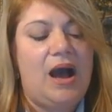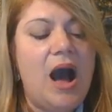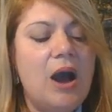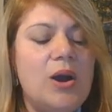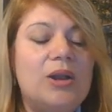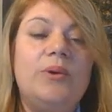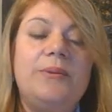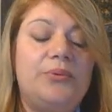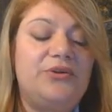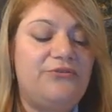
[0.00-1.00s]
how can we
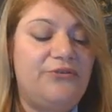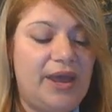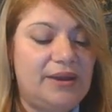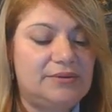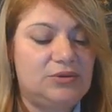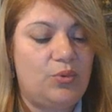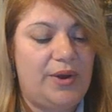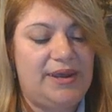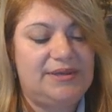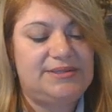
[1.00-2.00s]
prevent
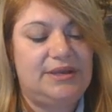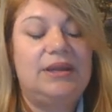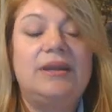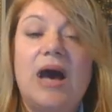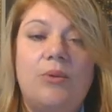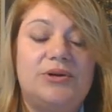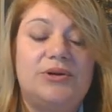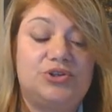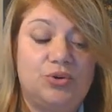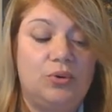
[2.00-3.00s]
waste in
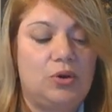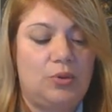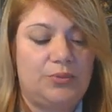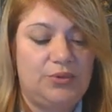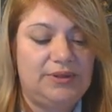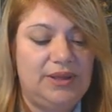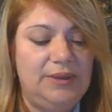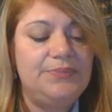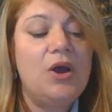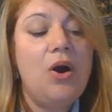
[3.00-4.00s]
our school
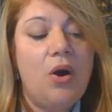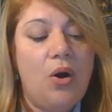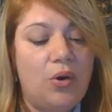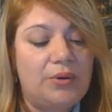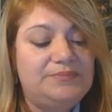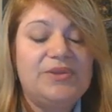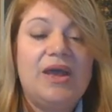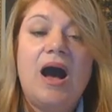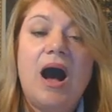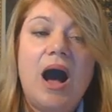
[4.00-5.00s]
community? Or
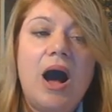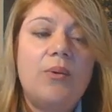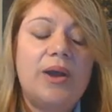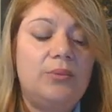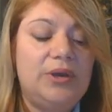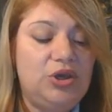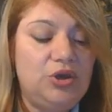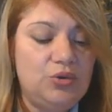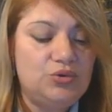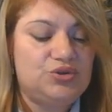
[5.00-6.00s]
how can we
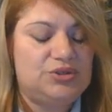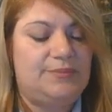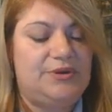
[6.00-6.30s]
use